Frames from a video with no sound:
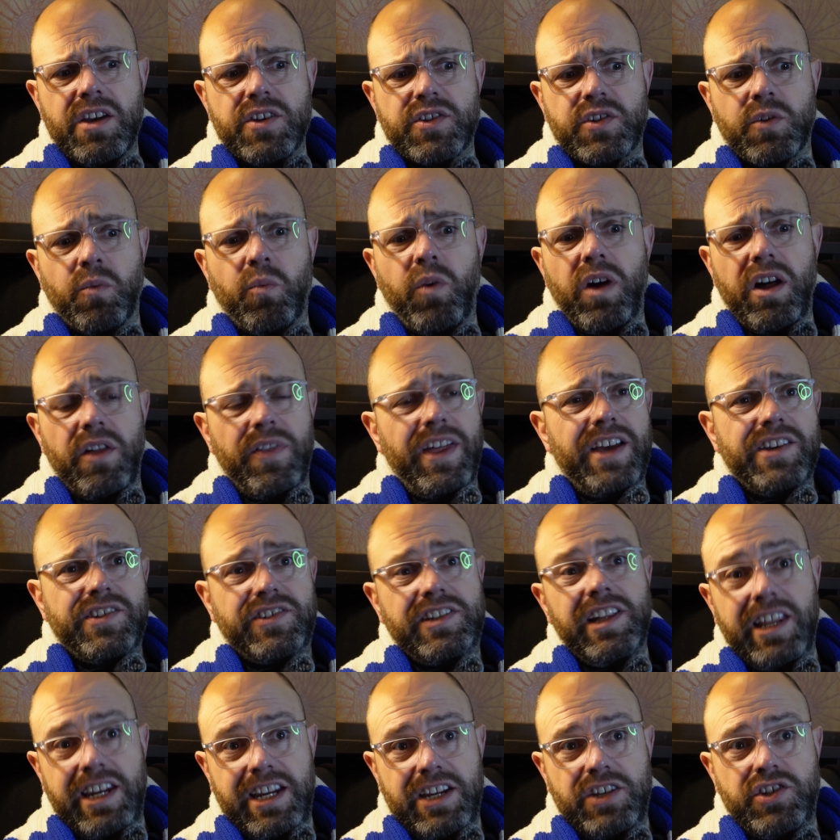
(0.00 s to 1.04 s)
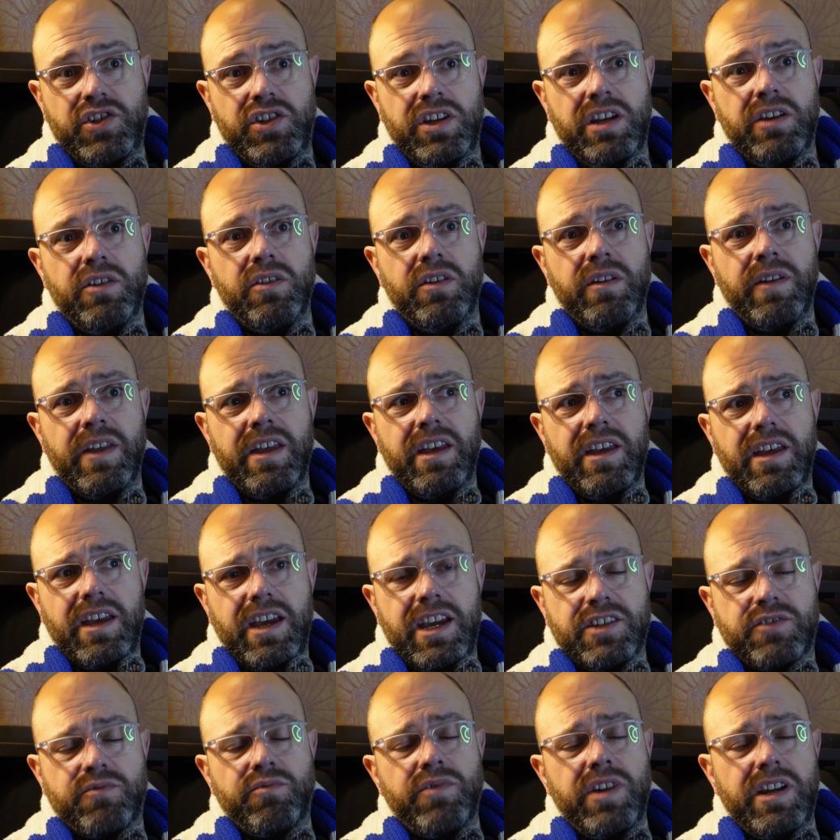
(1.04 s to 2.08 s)
So while that's still an issue,
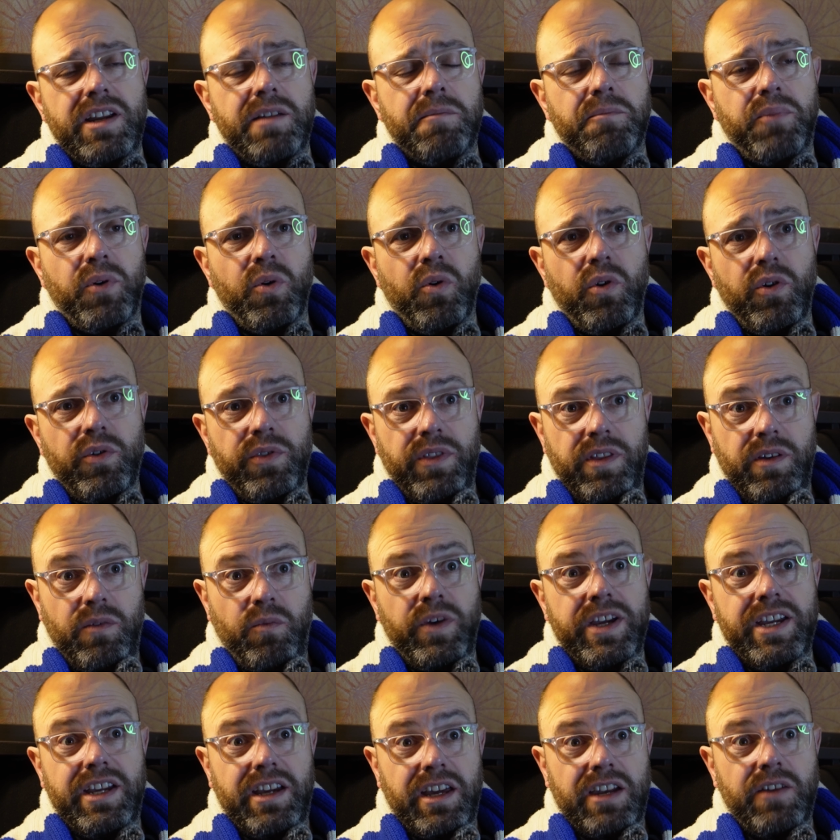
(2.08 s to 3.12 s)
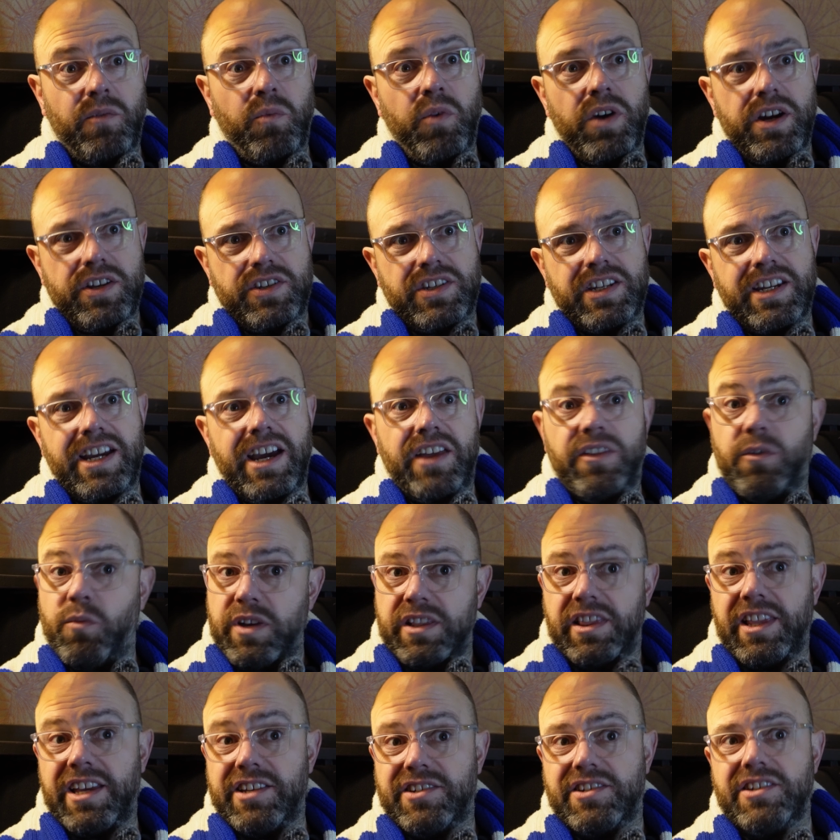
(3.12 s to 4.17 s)
it's really important that we kind of work together
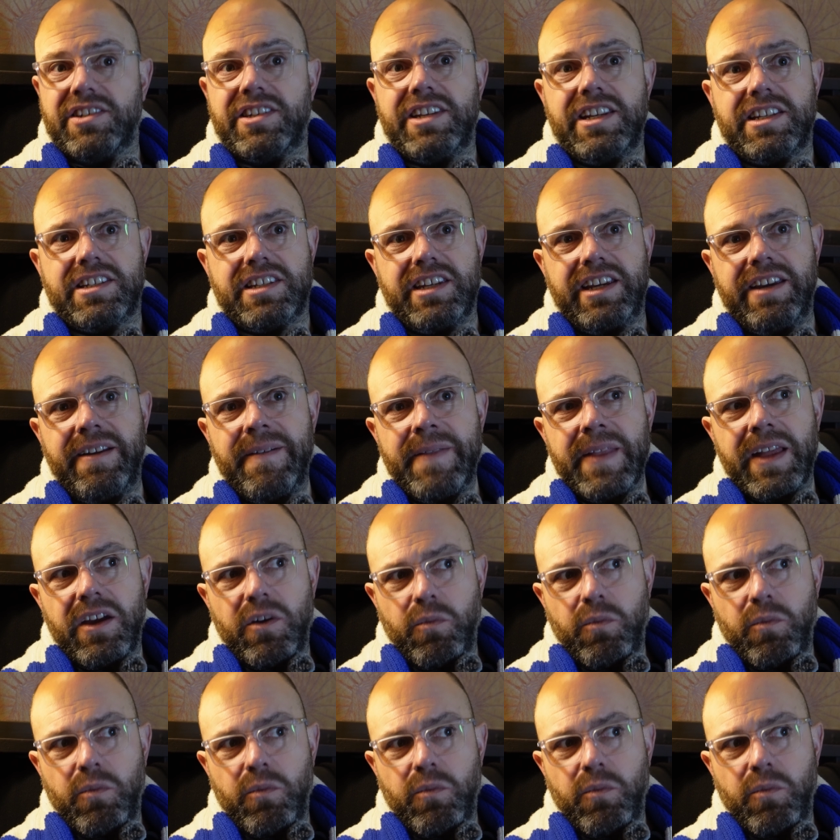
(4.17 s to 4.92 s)
with Leicester City,